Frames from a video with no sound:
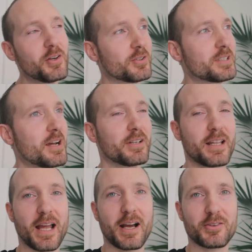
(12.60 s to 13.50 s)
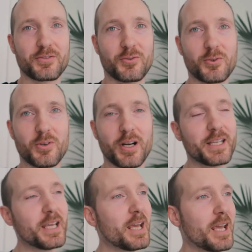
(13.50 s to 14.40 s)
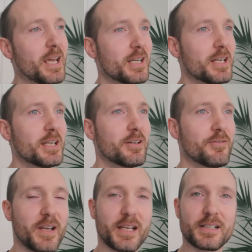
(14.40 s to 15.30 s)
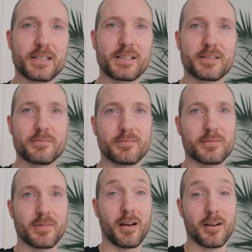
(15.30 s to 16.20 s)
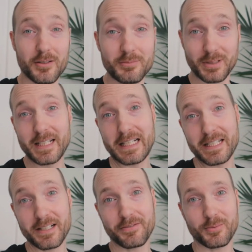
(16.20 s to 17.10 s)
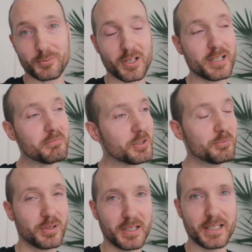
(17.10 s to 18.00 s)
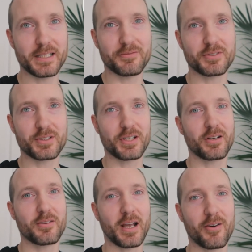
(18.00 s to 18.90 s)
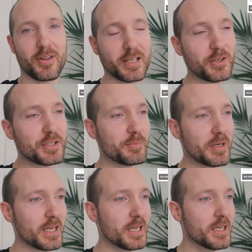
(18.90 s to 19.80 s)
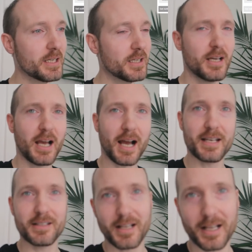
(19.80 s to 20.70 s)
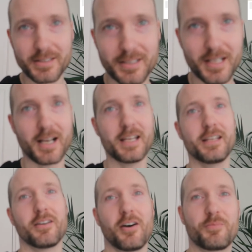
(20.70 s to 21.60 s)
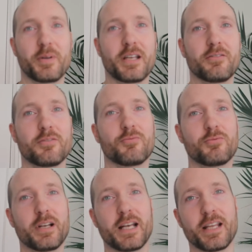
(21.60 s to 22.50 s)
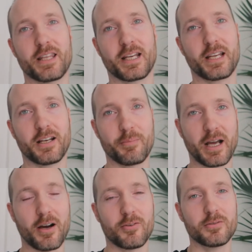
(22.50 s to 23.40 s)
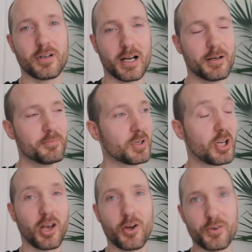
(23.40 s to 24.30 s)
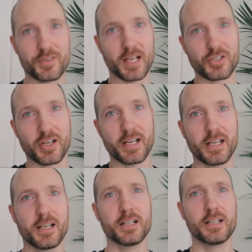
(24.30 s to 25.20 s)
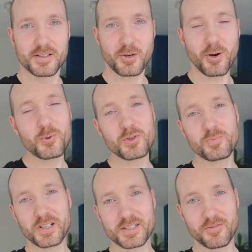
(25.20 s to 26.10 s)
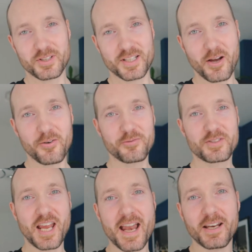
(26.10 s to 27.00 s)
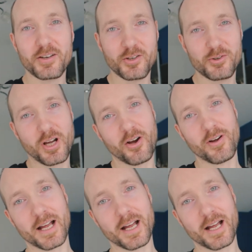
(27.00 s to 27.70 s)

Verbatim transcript: locked down in the house for a year, things are completely different, right? Completely different to how they used to be. And, and today I've been really thinking about um, clothes actually. So I ordered myself a set of 10 new coat